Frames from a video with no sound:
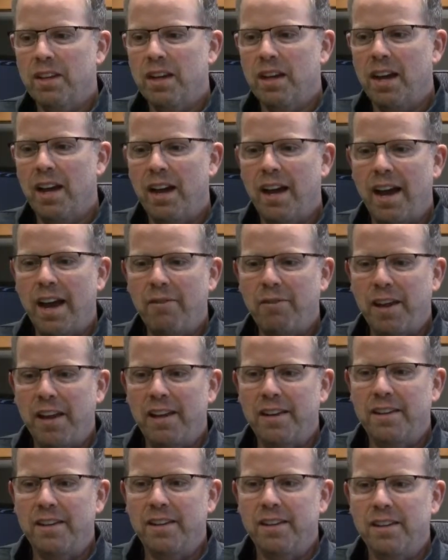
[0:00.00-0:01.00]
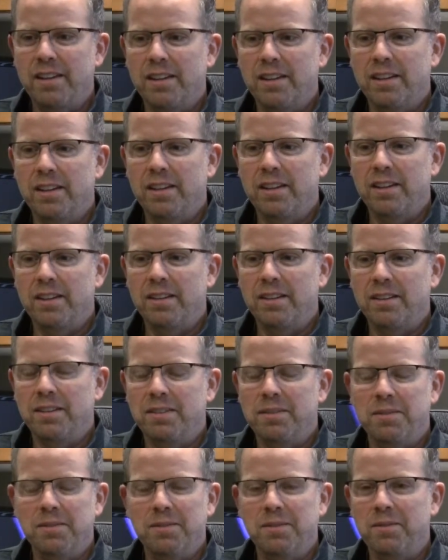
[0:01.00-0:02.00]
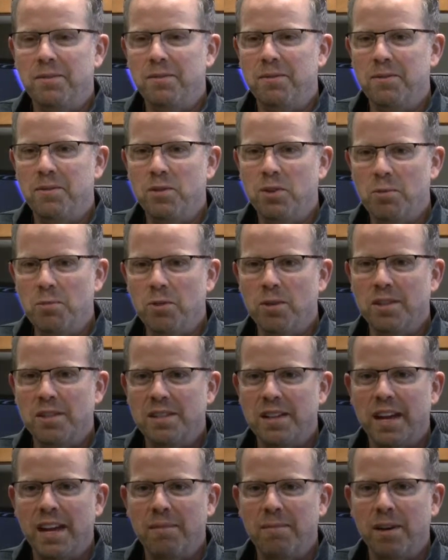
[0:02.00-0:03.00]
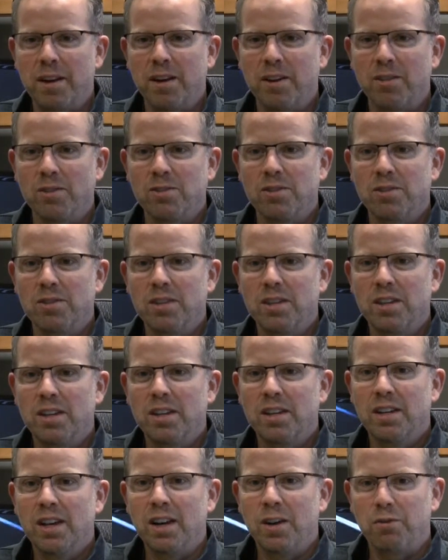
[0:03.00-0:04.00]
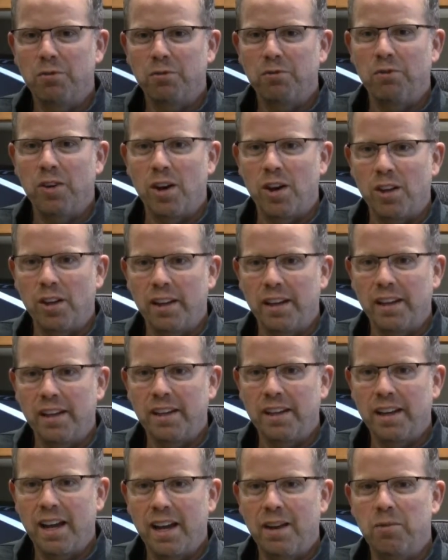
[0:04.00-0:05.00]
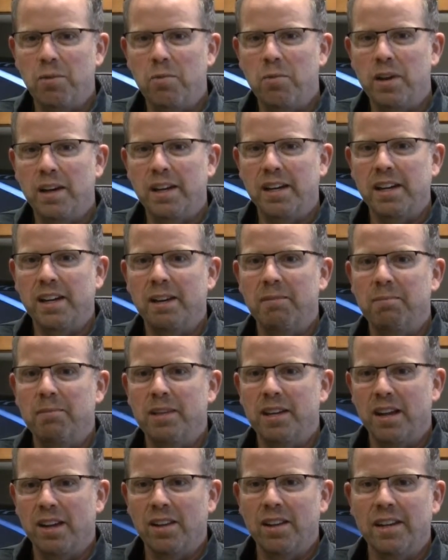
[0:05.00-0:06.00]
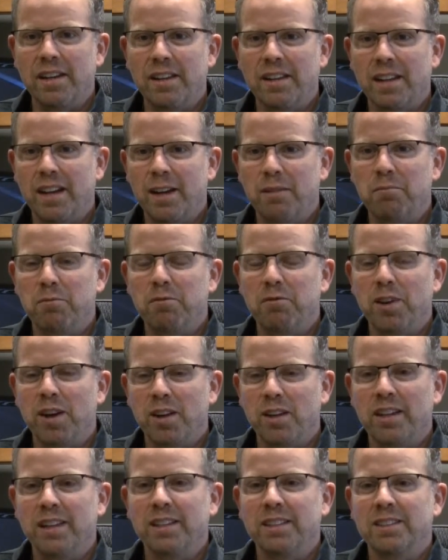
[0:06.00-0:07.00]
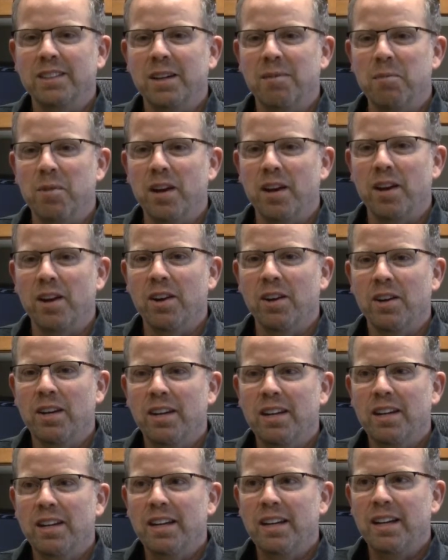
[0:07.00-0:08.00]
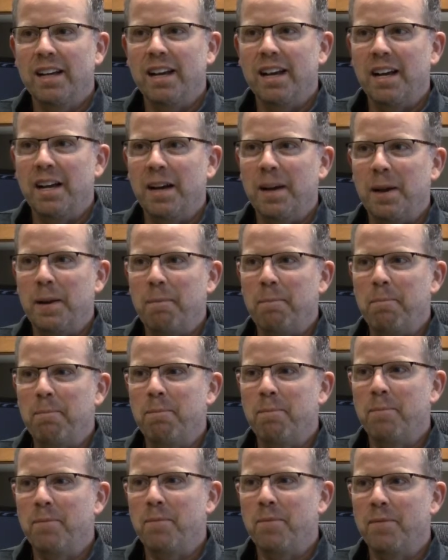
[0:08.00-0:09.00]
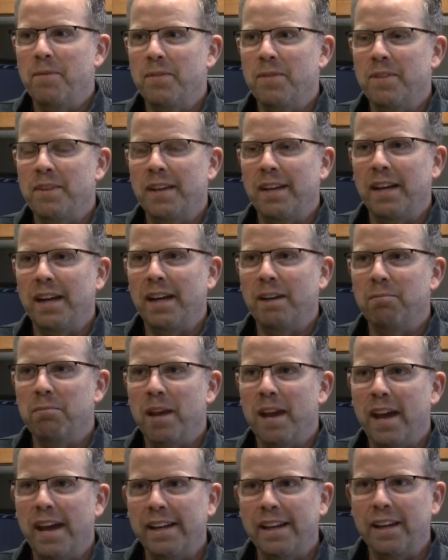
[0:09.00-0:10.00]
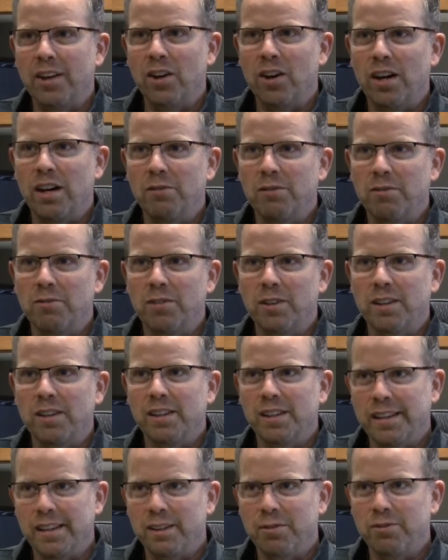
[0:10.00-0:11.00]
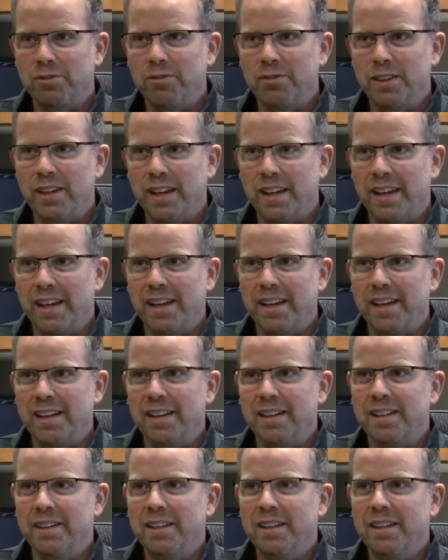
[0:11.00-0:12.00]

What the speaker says: I've had numerous nightmares of falling. I will wake up yelling that I'm falling somewhere, that I'm hanging off of a cliff, and